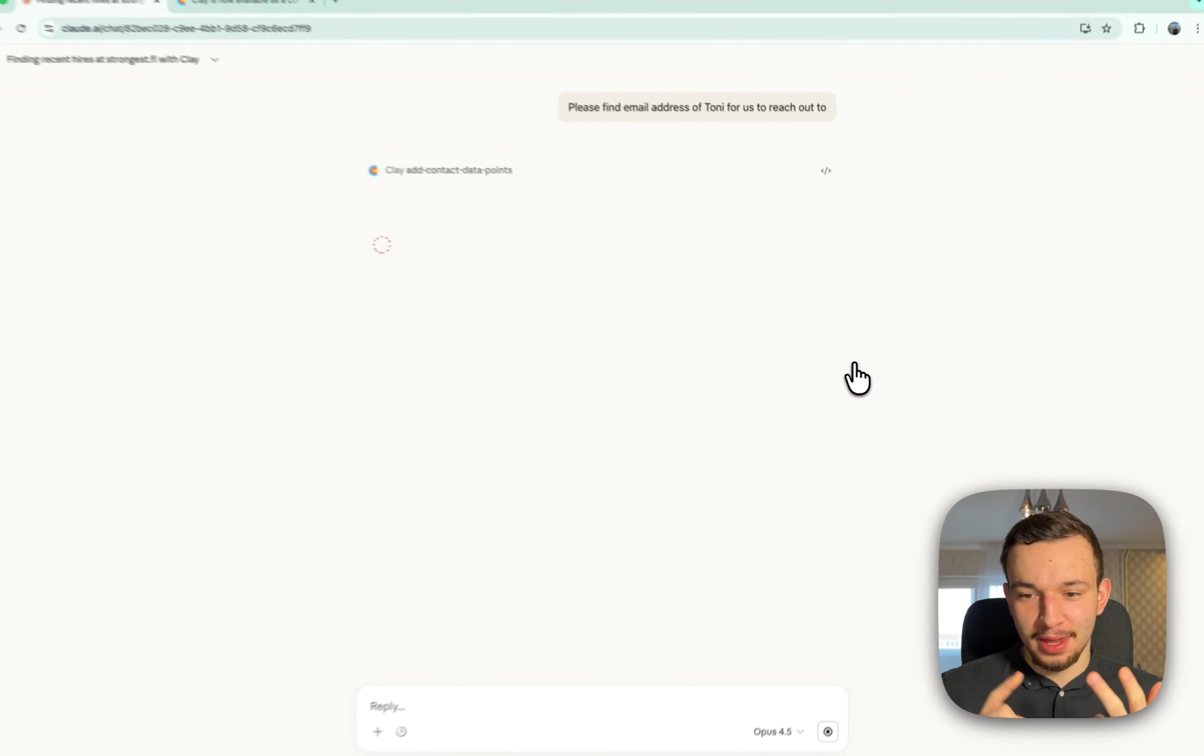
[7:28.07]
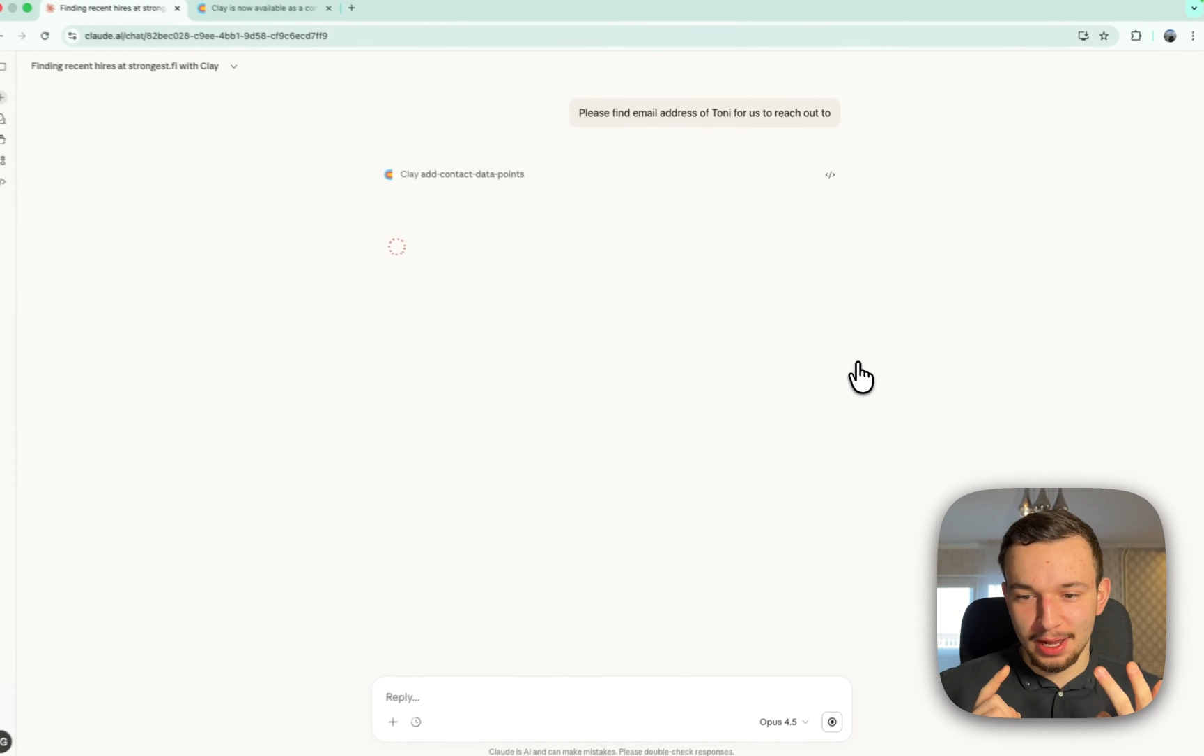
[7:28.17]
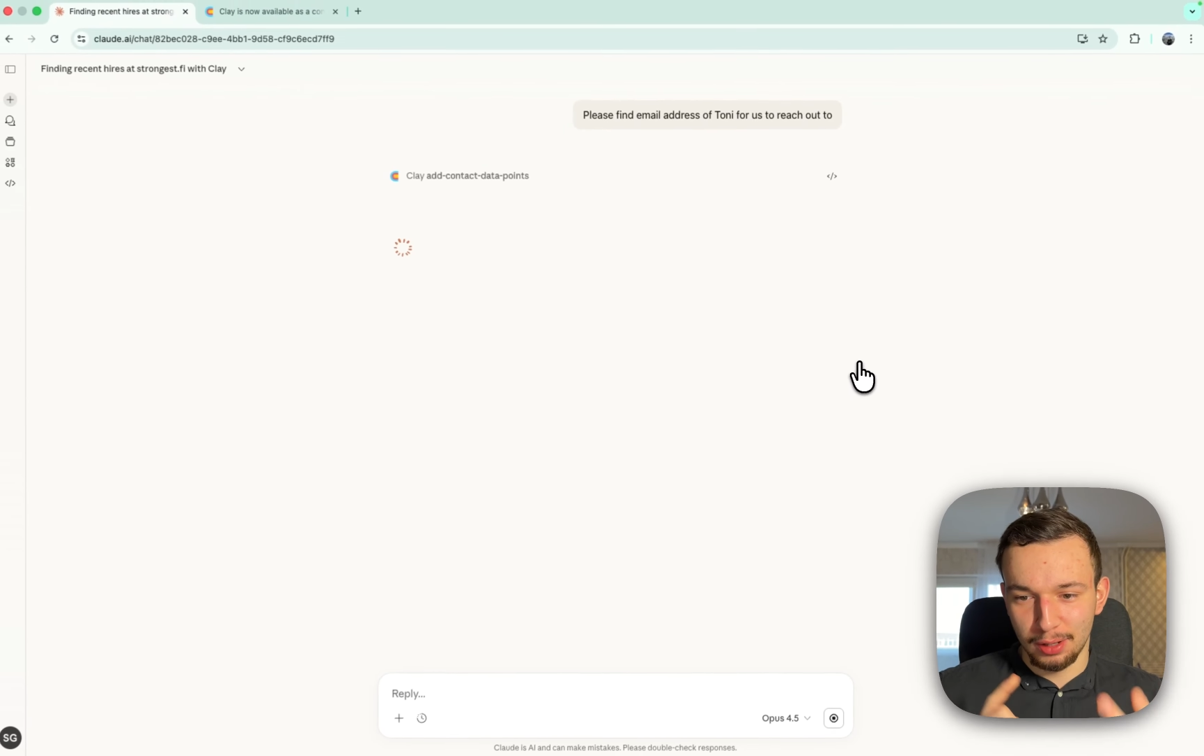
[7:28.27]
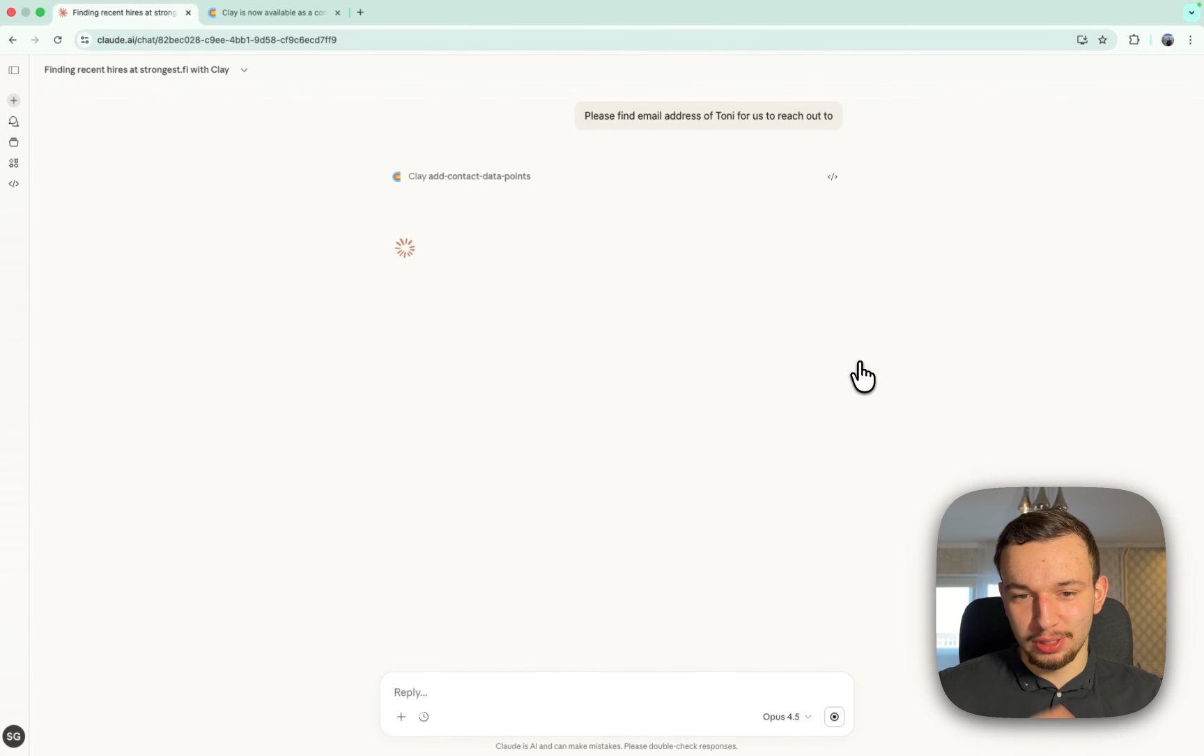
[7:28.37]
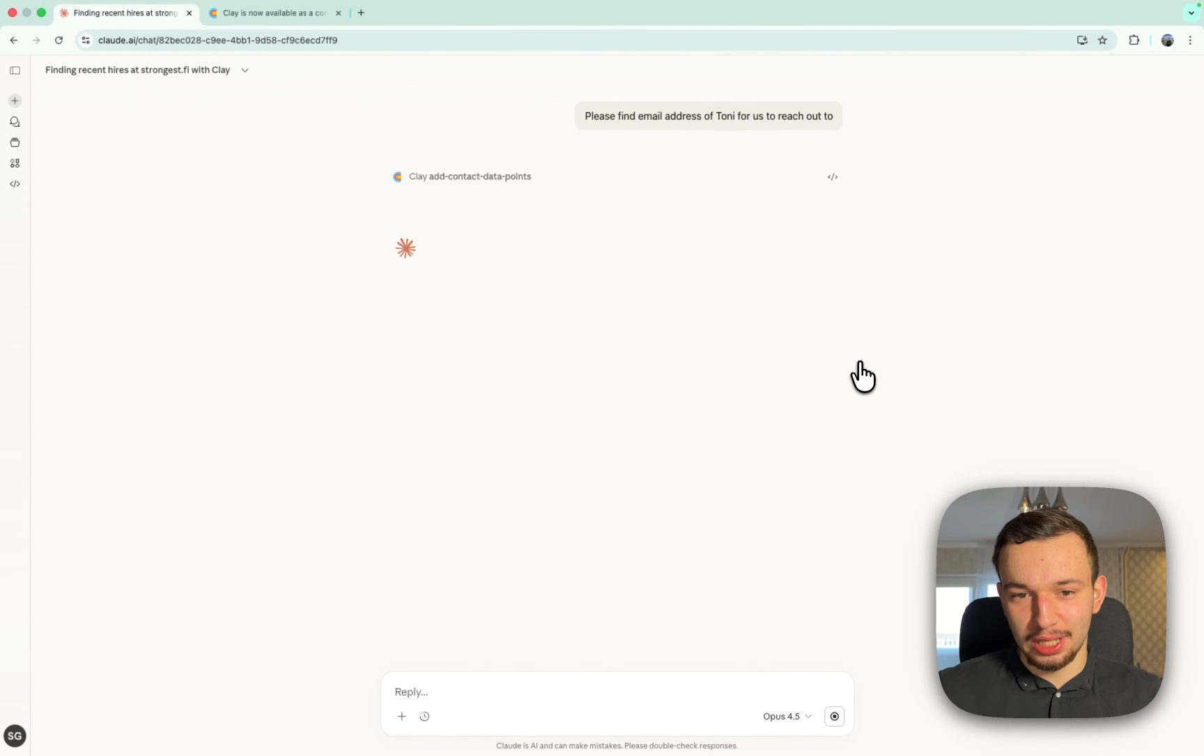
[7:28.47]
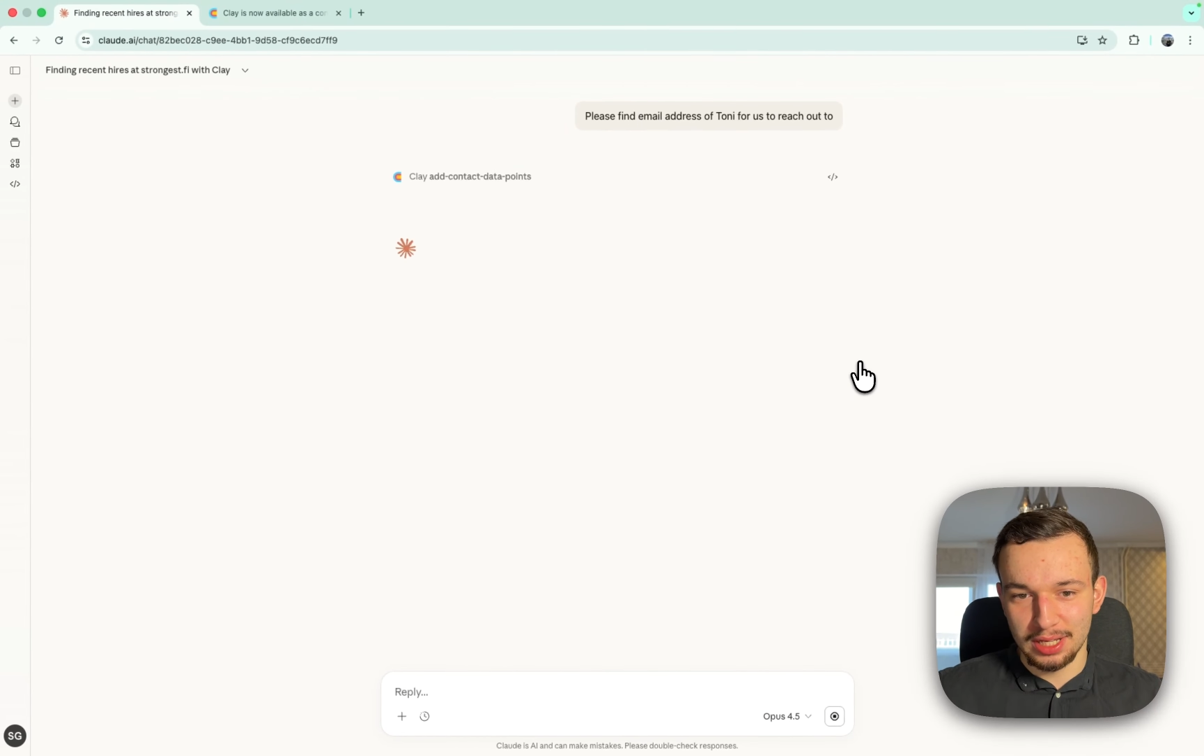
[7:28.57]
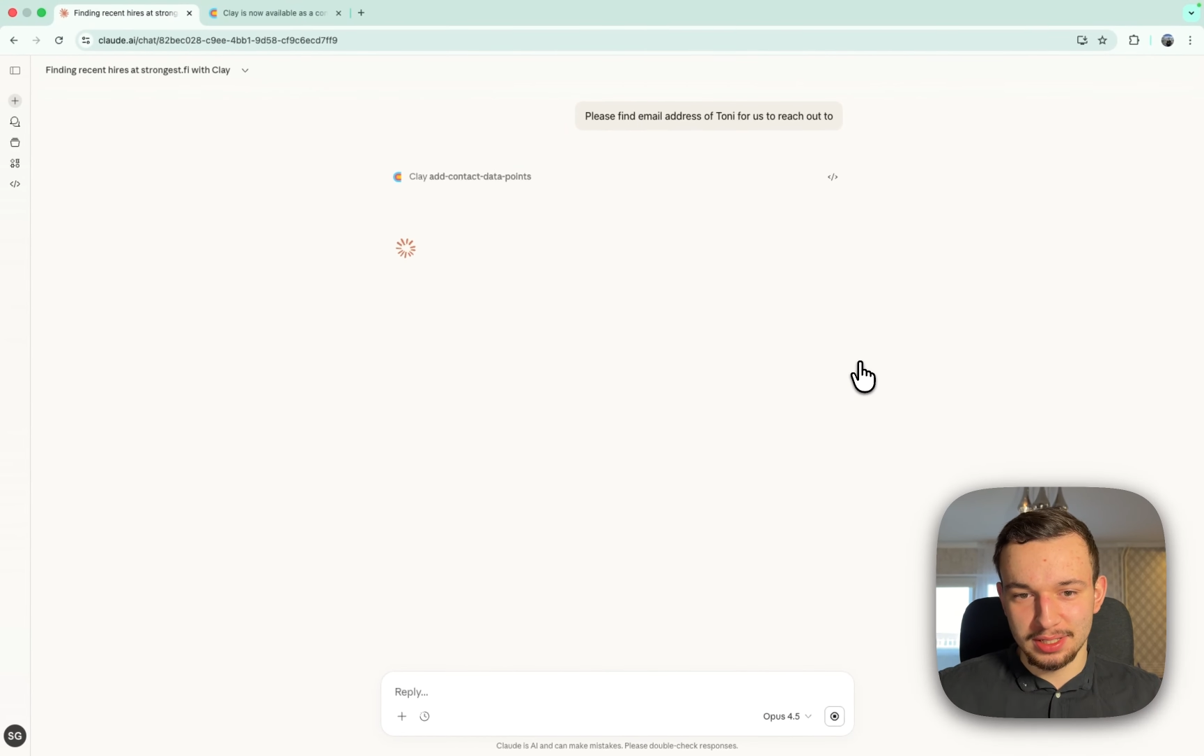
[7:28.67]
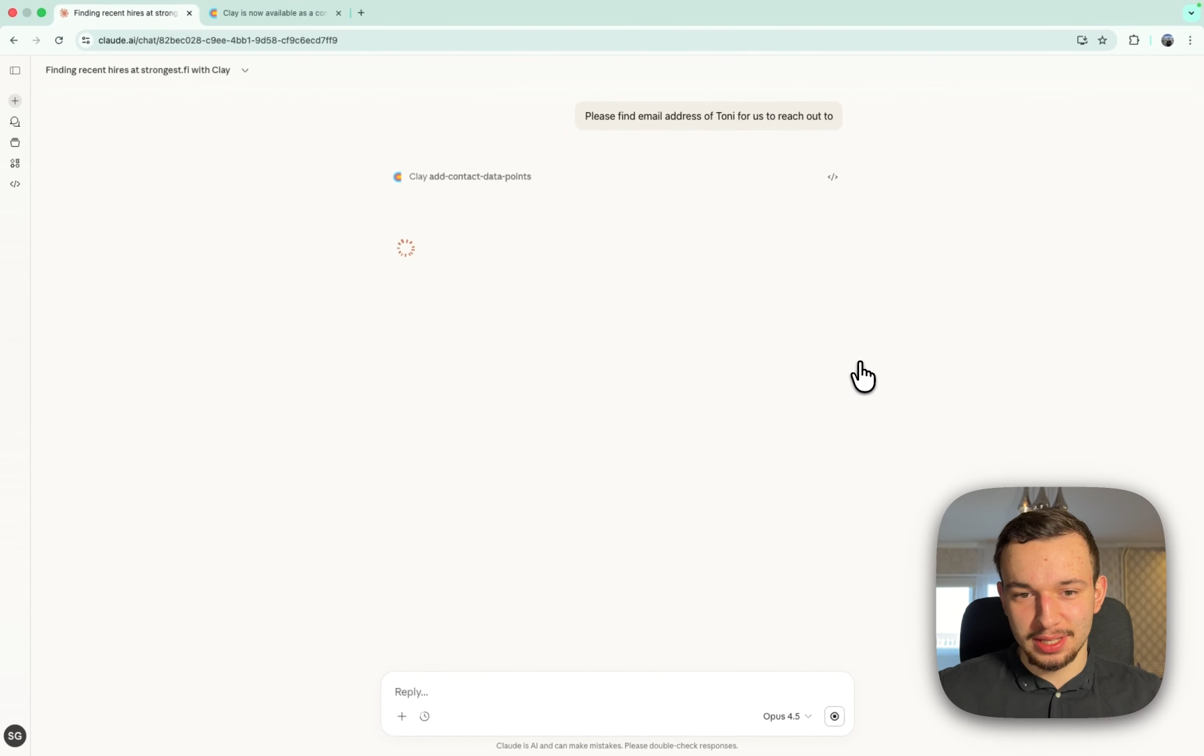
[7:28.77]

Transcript: and now the last